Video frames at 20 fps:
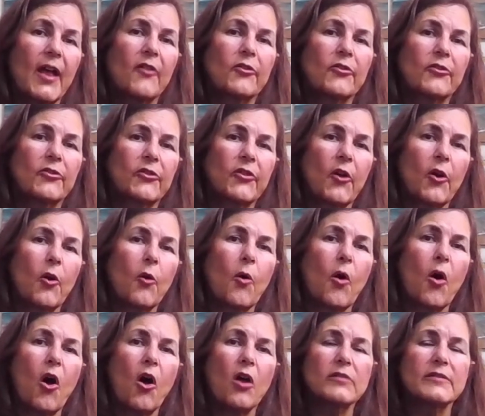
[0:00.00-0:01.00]
So
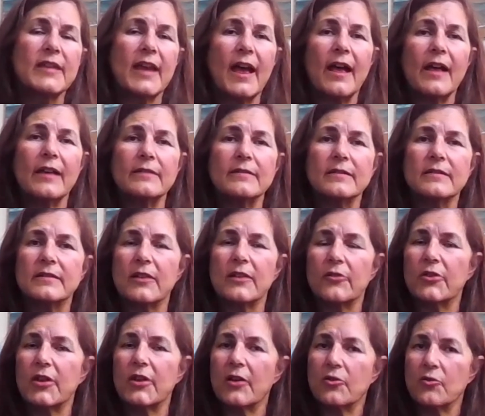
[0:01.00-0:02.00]
all tasks
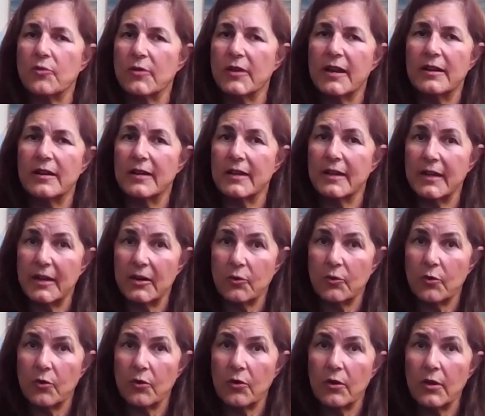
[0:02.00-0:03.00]
are not created
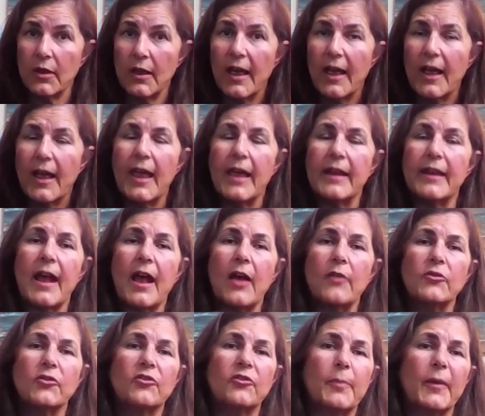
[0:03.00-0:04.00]
equal, and how
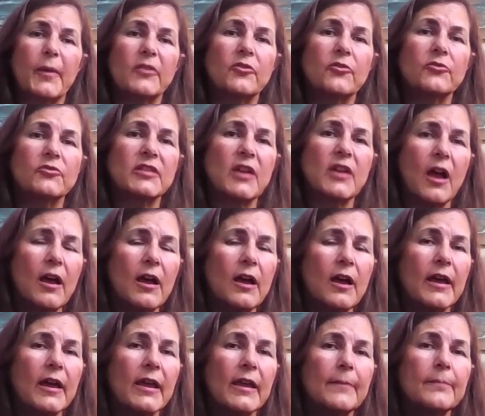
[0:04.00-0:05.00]
you spend your
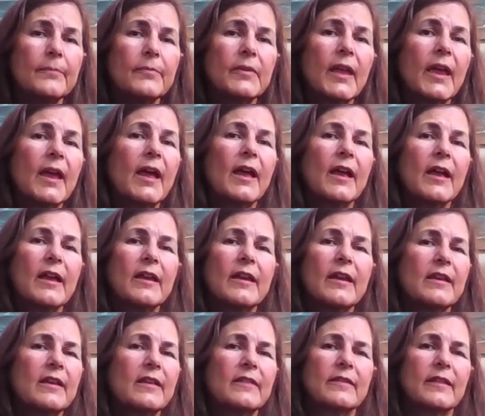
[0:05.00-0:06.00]
time
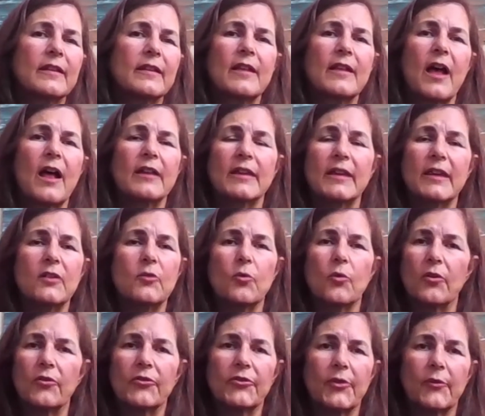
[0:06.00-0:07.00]
is not
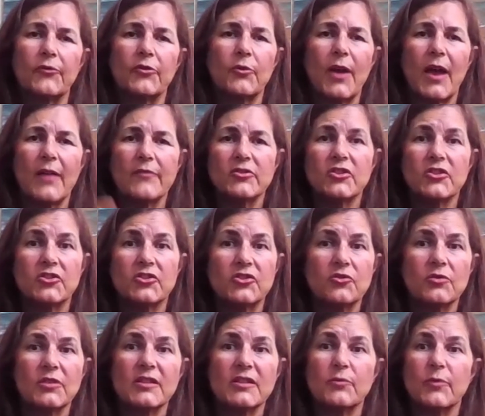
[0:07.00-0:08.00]
equal. So if you have a
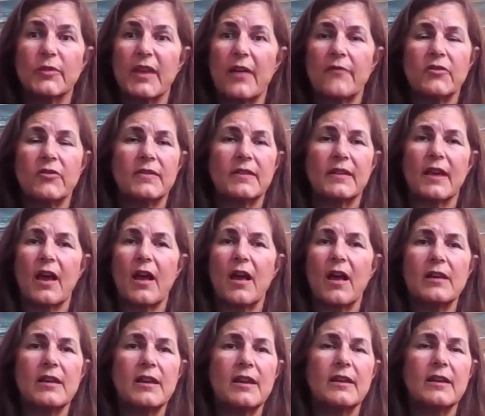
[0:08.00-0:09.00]
to-do list with everything
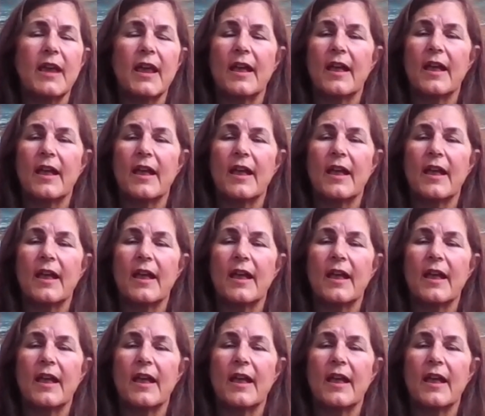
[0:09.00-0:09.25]
on it,